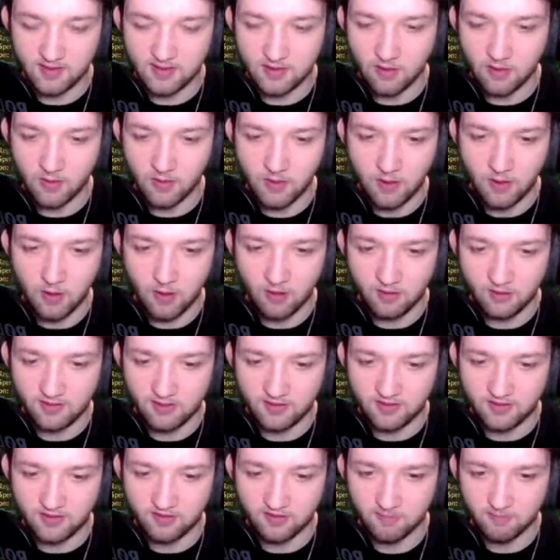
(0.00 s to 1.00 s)
here on their
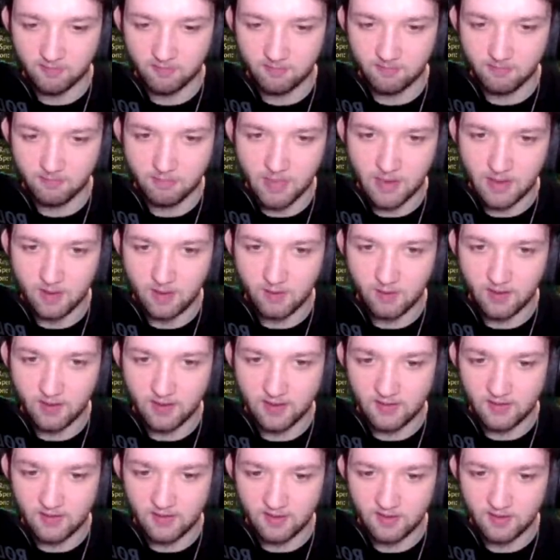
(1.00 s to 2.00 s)
alts back on
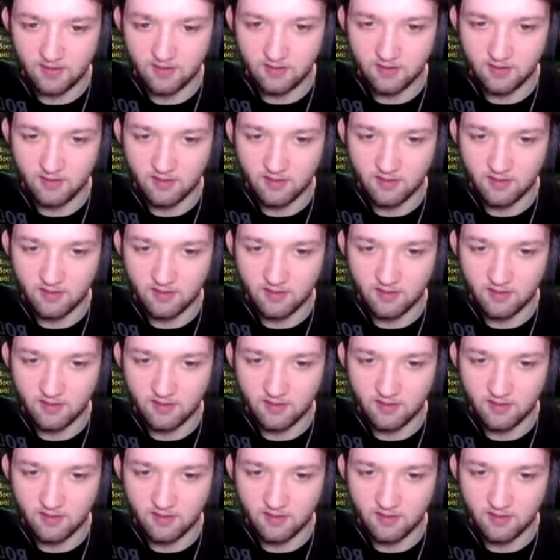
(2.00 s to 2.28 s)
Legacy.